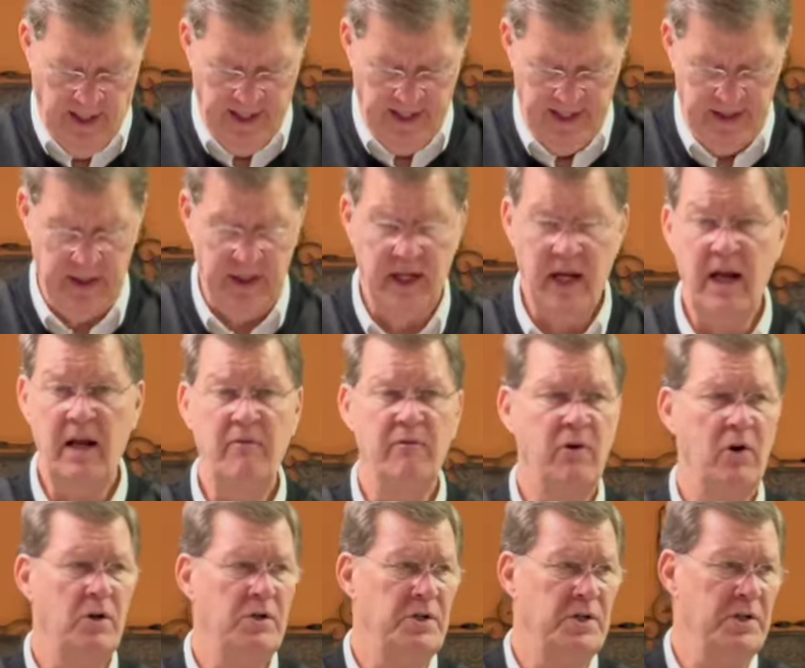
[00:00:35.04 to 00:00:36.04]
And the key
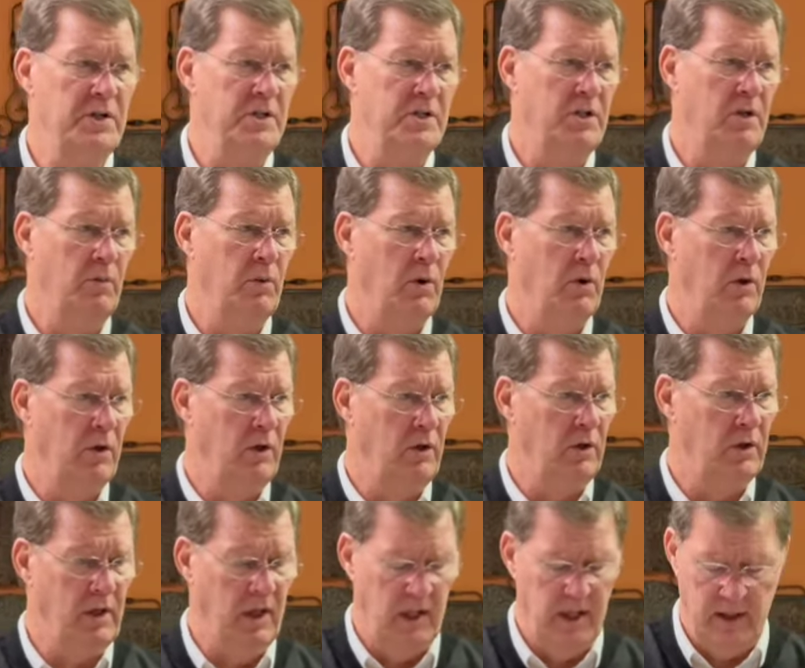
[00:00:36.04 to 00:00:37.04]
verses that we're going to
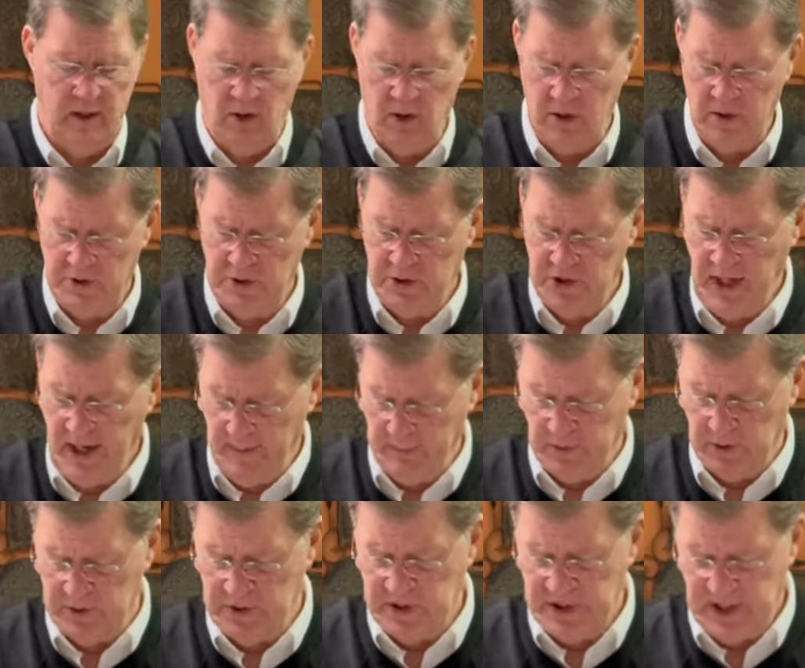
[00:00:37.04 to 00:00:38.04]
look at are
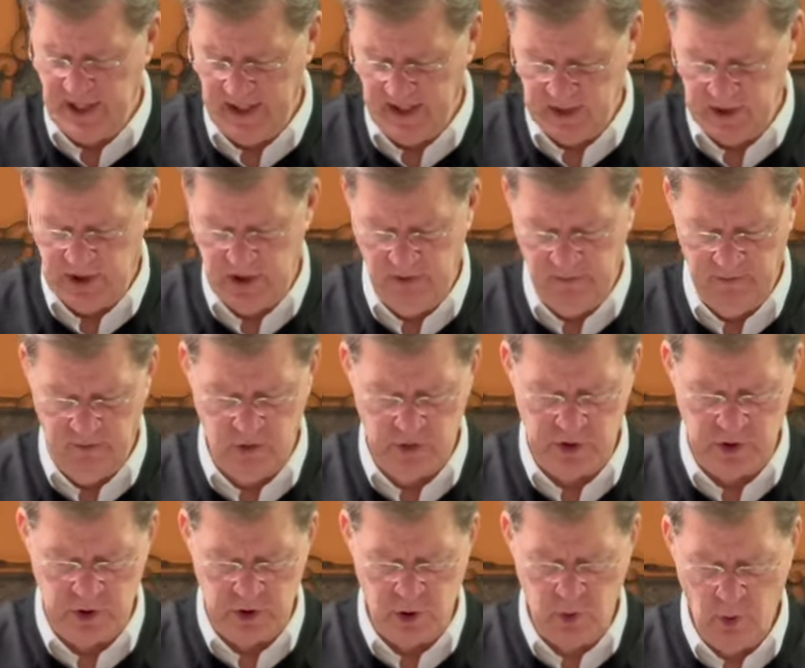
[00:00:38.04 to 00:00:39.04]
chapter 6,
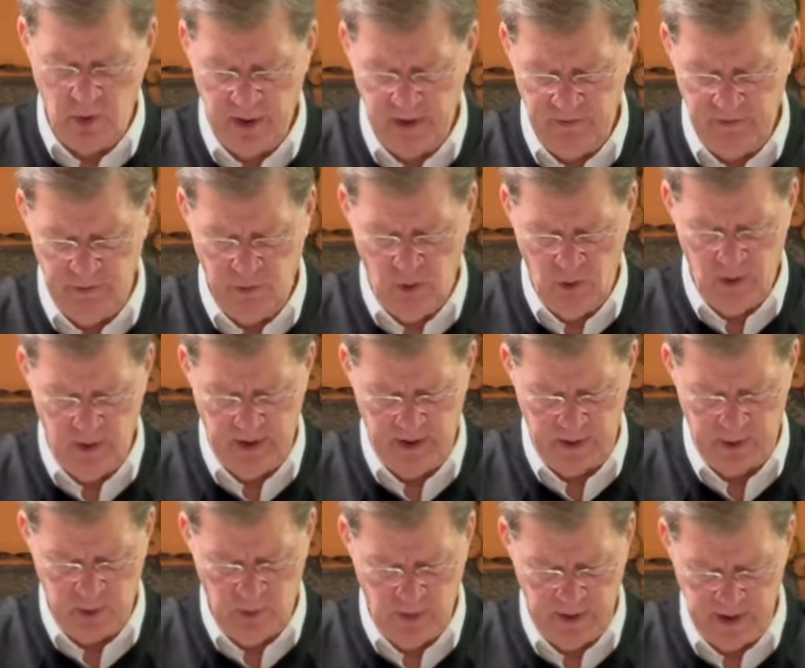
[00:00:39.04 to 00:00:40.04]
verses 24 and
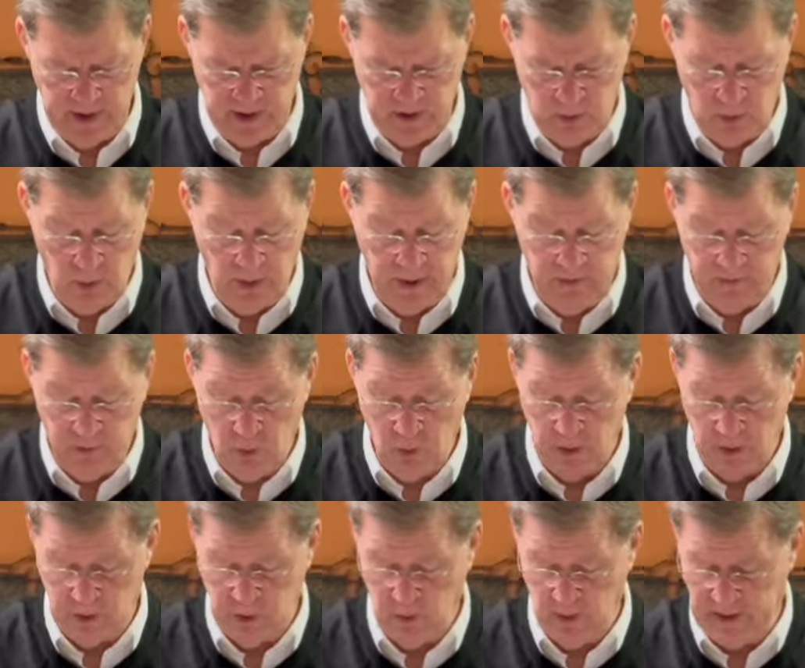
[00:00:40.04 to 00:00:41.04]
24
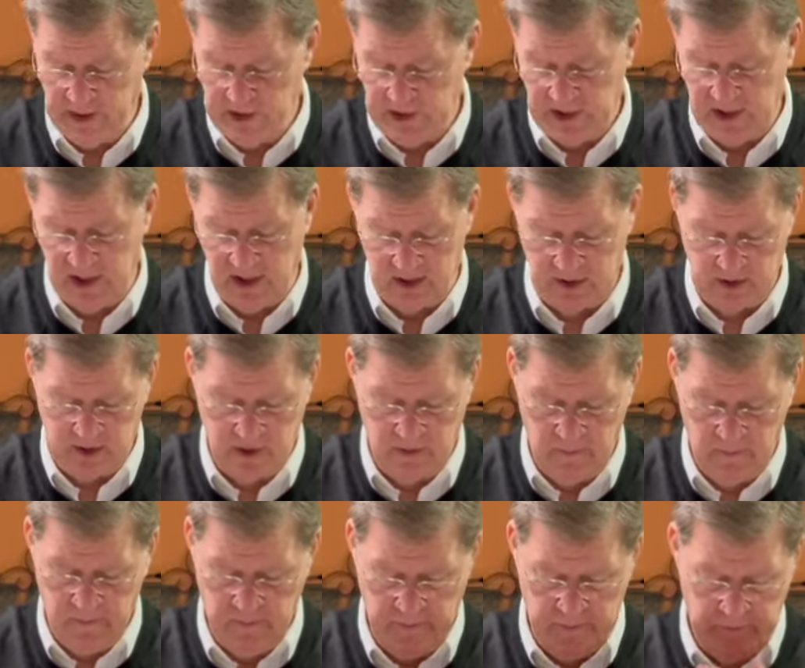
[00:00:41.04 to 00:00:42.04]
to 26.
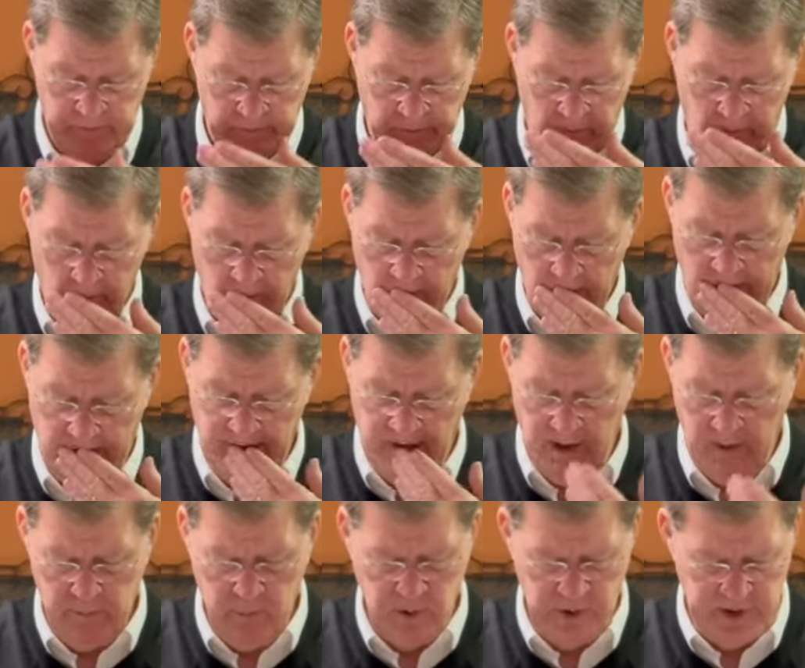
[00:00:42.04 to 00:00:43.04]

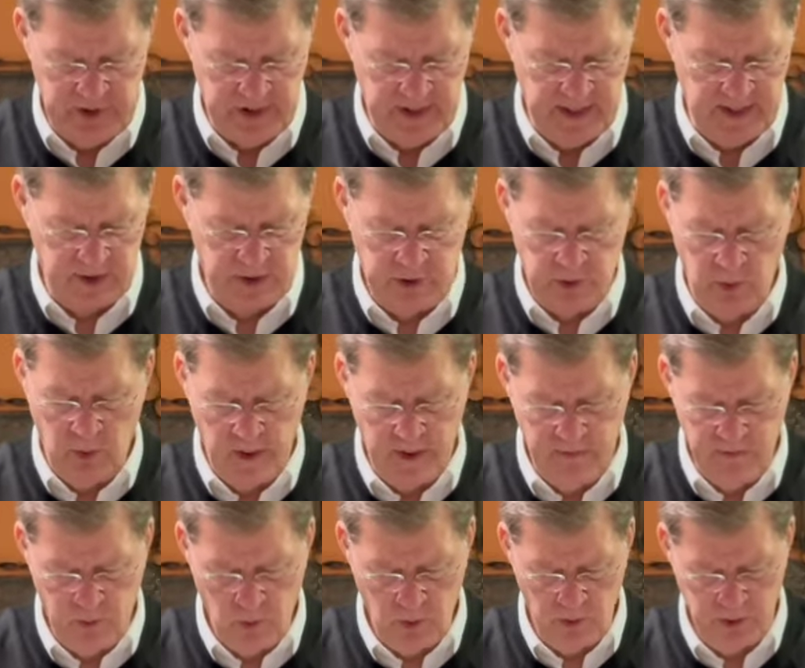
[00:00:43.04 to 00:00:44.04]
Numbers 6,
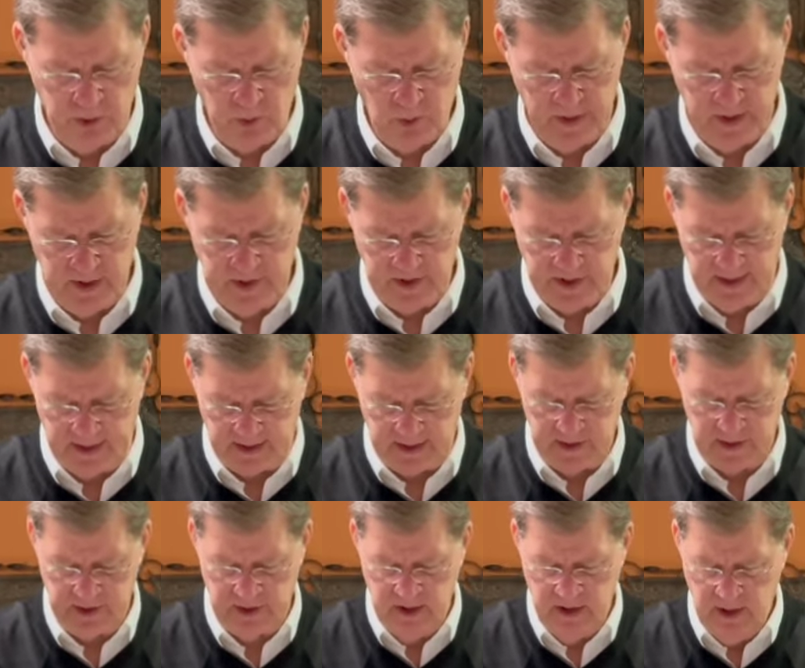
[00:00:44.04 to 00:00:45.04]
24 to 26.
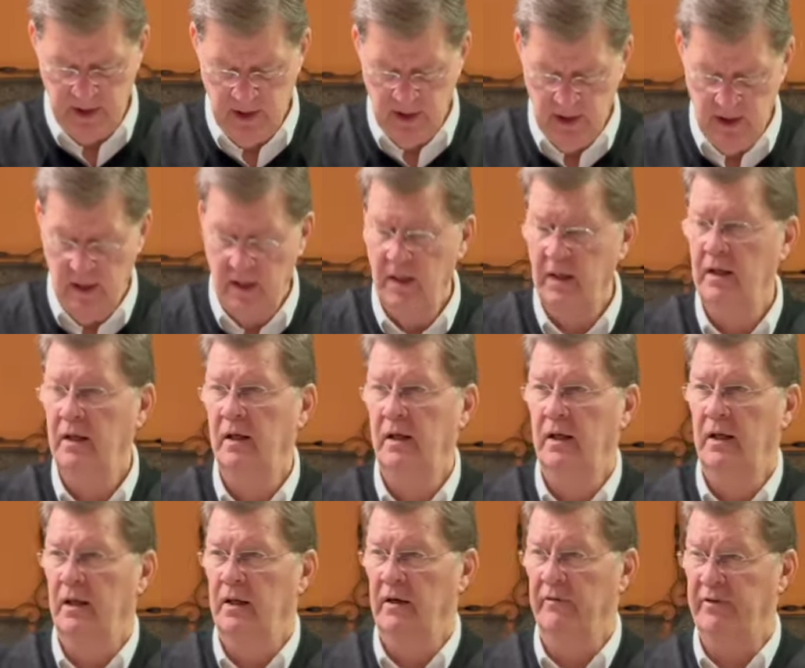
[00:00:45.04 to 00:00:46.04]

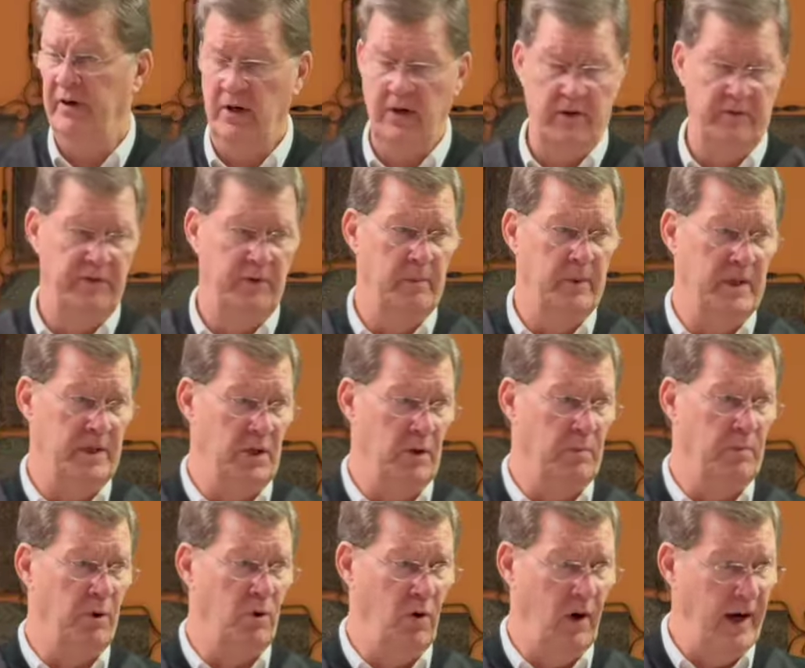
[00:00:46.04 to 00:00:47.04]
A very familiar
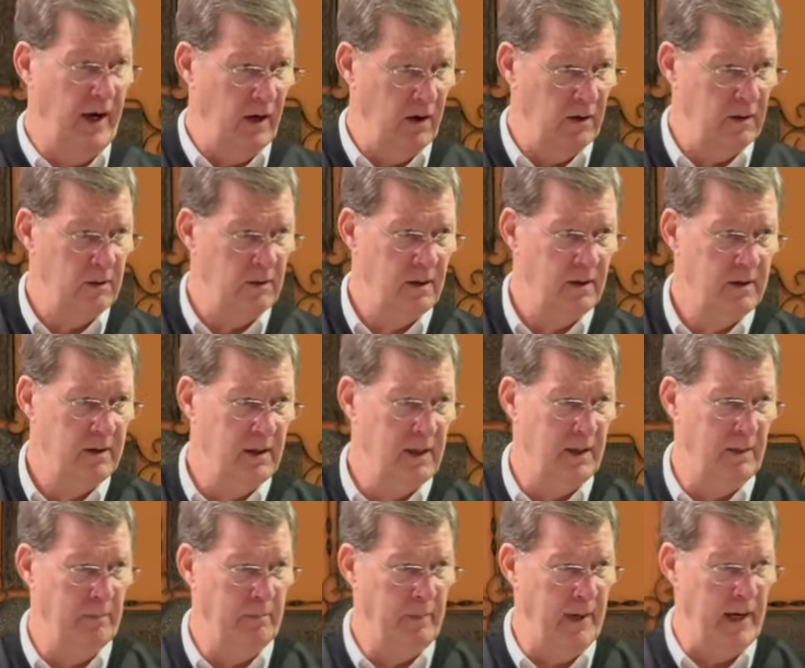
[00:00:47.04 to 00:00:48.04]
prayer.
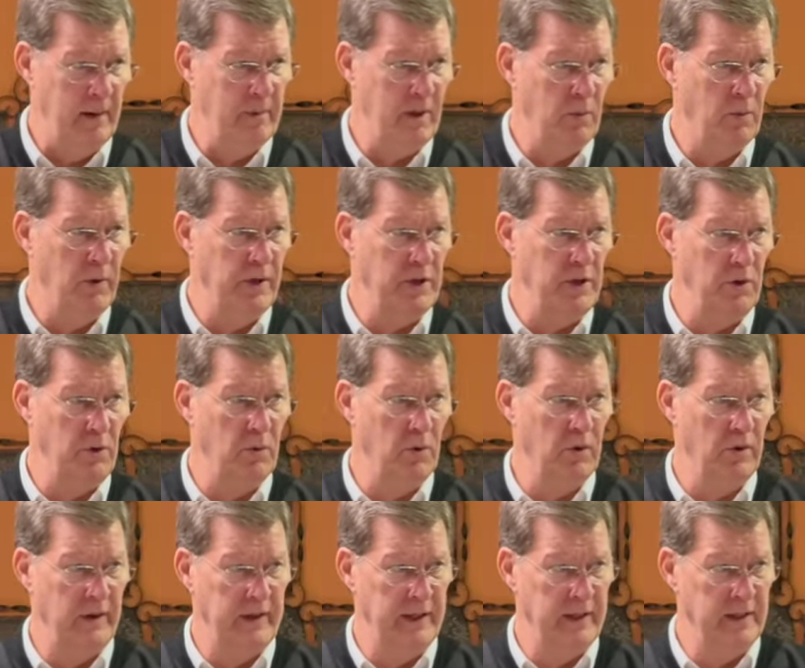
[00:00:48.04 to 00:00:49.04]
Maybe when you
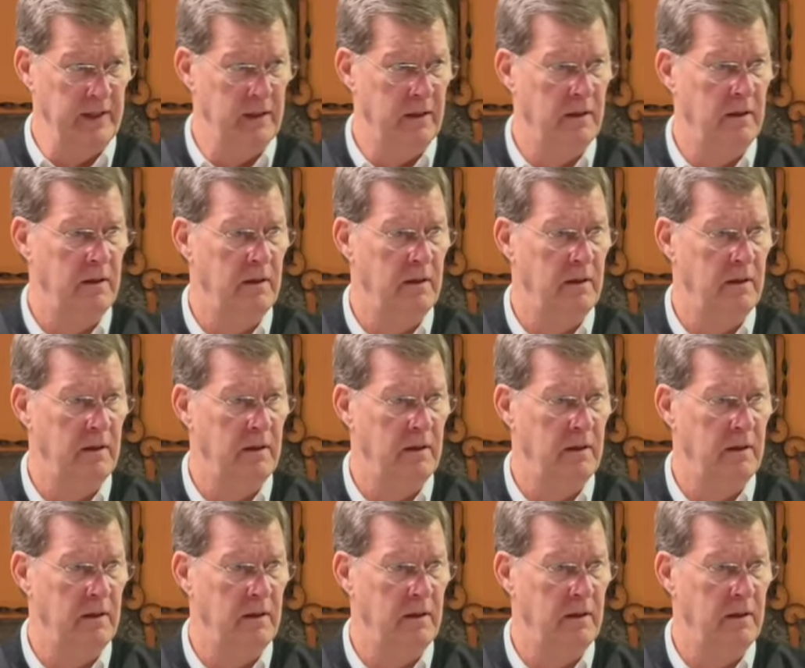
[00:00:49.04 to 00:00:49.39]
were in